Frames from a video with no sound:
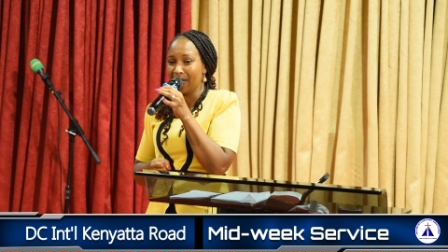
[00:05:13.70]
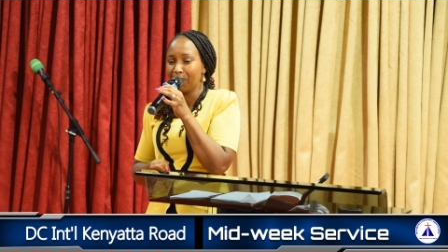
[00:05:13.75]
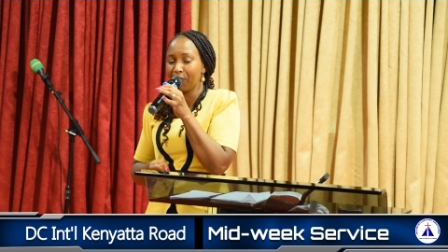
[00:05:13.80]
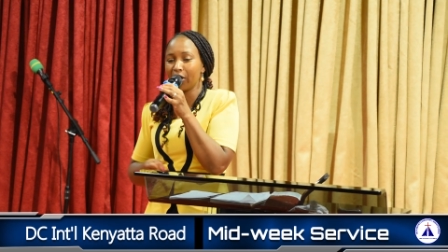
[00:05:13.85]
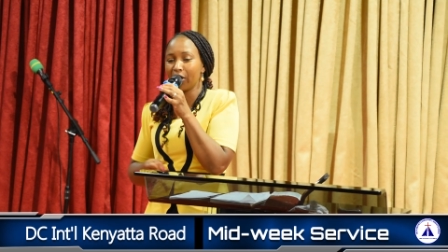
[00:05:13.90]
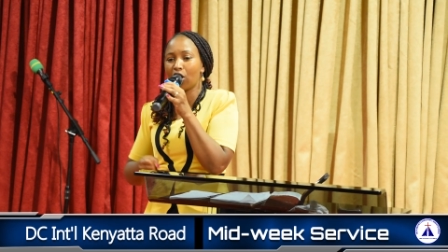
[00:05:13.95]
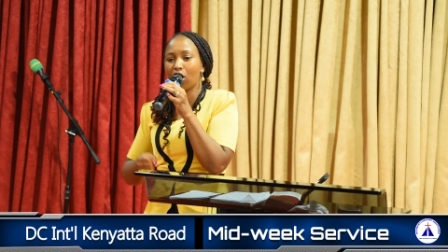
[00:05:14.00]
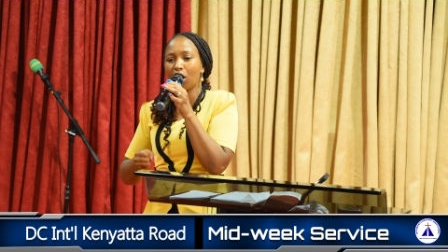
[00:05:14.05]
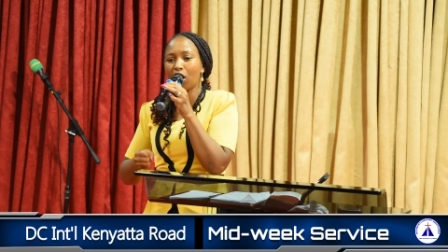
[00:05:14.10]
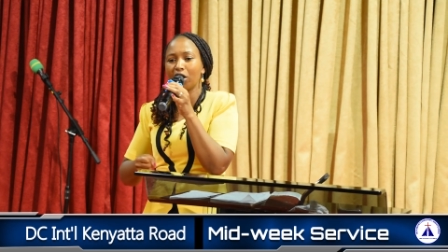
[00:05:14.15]

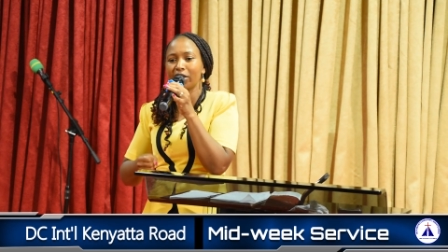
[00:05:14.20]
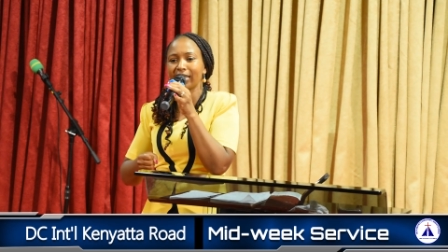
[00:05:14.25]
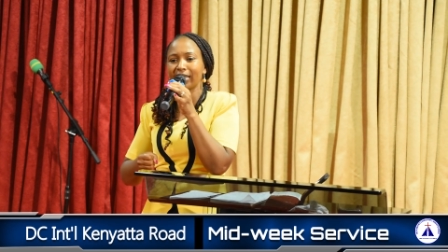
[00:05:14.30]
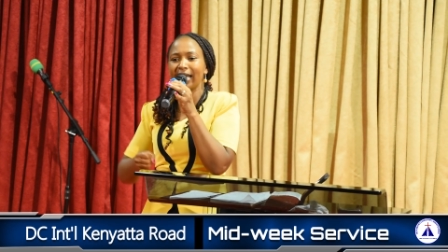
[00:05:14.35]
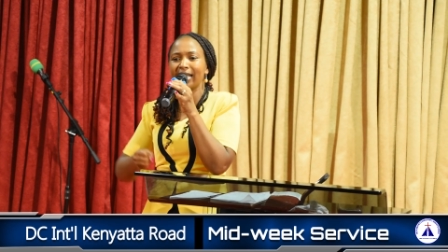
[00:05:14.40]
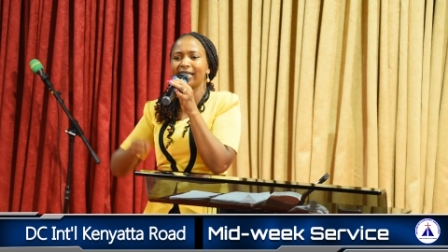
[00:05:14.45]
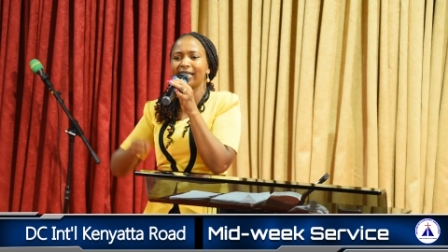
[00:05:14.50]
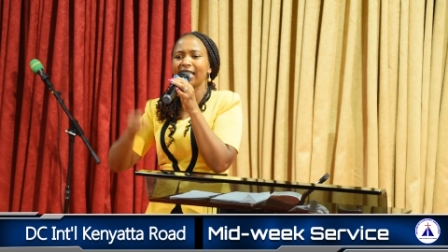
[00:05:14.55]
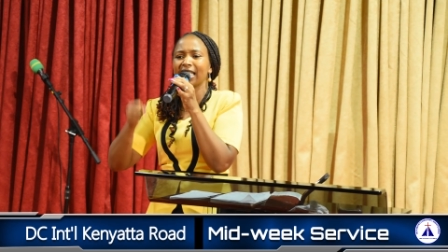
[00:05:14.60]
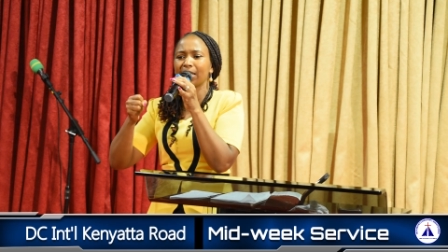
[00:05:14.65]
Because
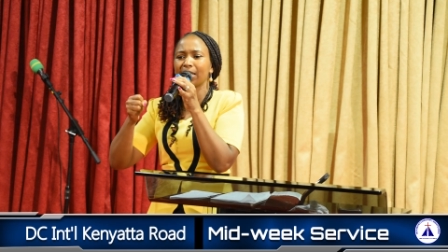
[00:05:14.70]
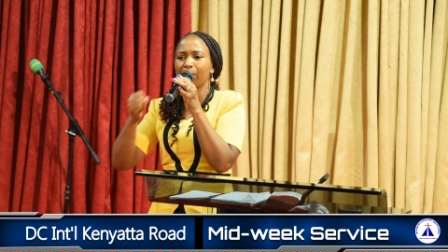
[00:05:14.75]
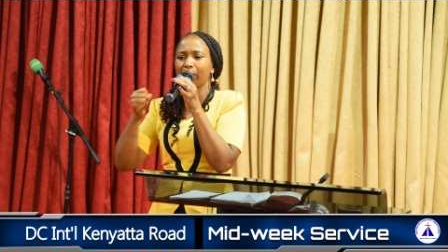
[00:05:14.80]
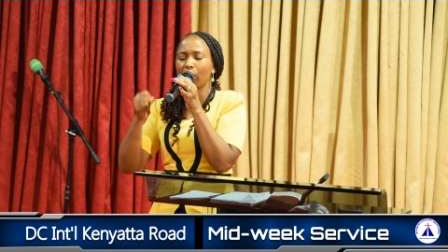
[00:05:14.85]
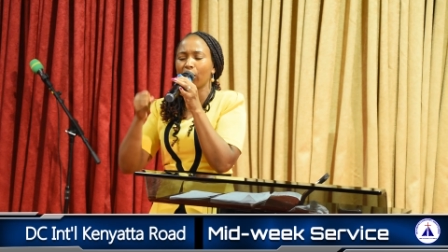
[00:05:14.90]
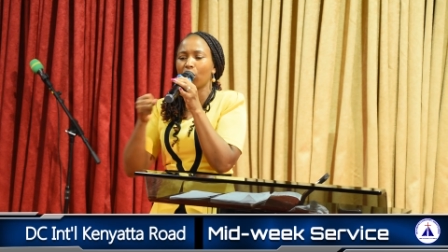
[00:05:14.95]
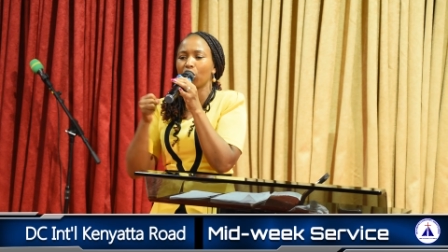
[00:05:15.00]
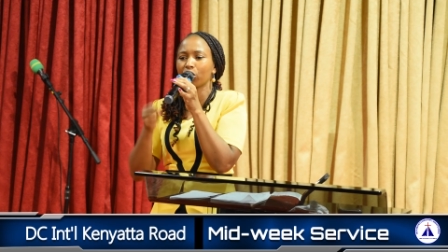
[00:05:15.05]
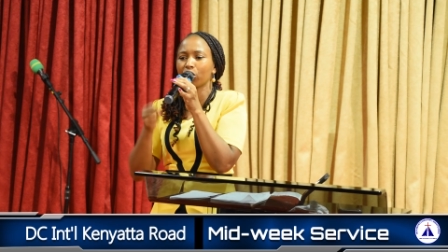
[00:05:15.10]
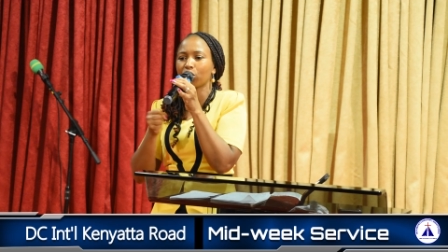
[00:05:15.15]
it is
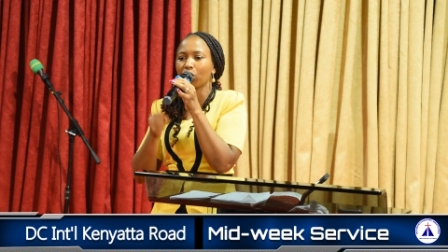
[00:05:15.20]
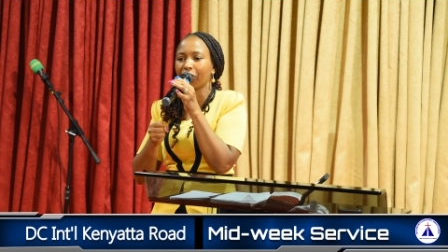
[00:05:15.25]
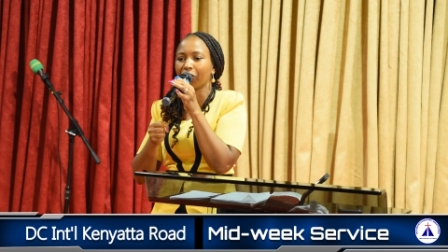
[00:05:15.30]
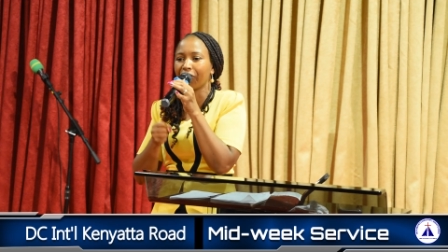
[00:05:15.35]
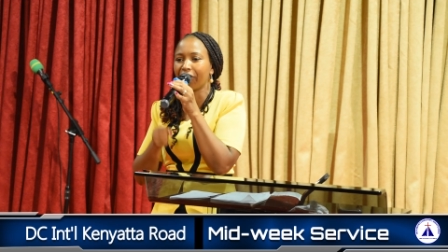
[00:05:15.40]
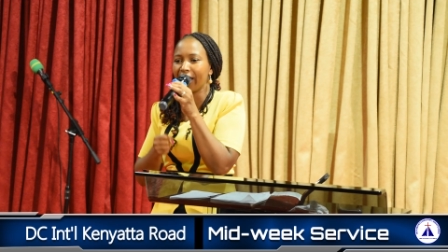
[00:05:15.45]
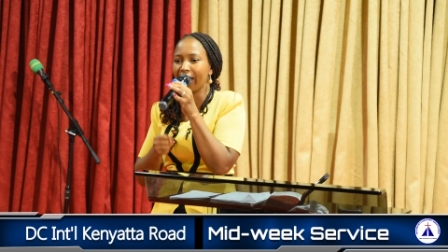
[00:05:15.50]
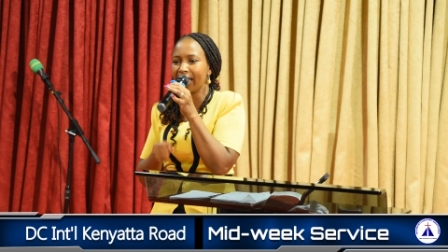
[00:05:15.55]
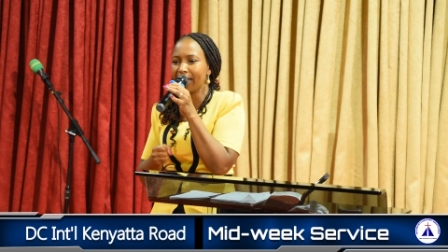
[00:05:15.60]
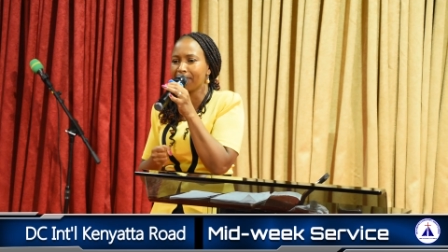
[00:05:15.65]
because of
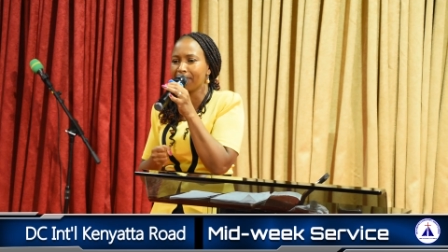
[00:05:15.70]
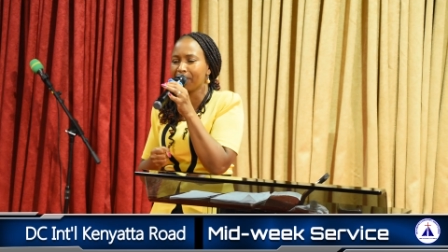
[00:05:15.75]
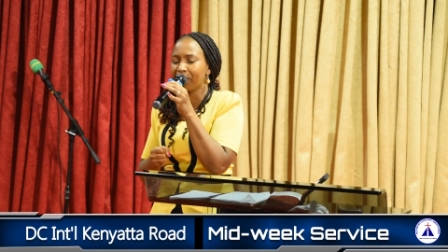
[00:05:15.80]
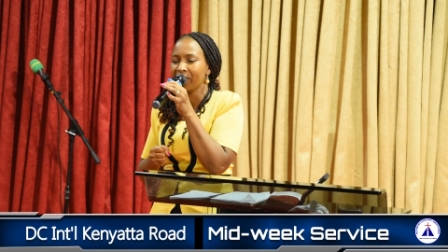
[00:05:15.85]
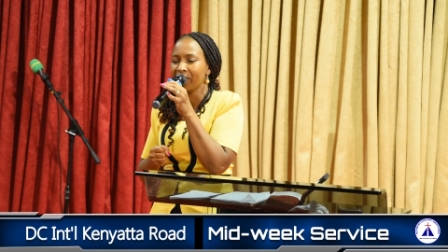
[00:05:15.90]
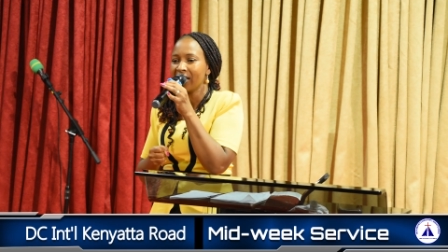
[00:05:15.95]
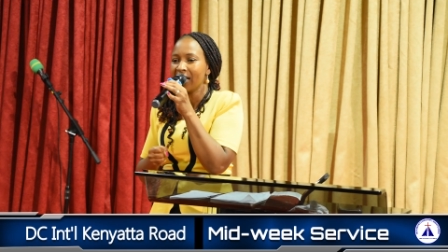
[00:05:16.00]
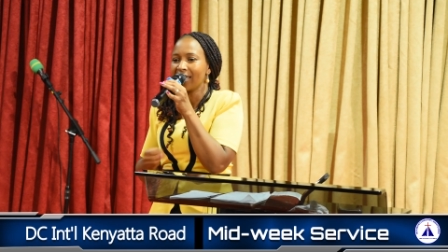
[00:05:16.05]
him